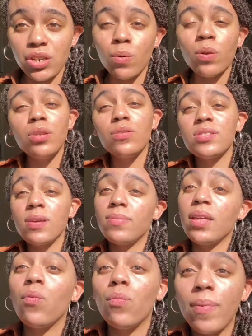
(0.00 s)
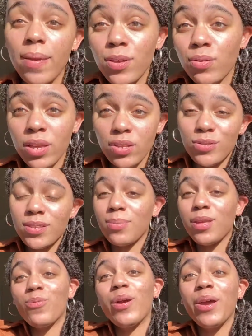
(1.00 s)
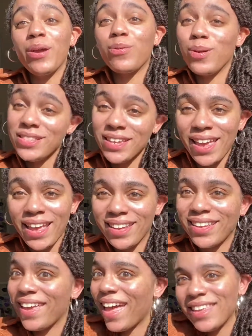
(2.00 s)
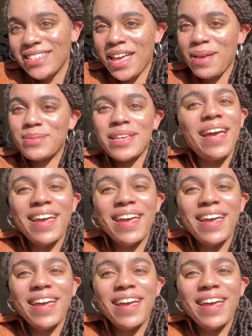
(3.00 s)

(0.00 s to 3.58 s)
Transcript: You want to do something, maybe you can do something weird. Once again, Kelly Stamps,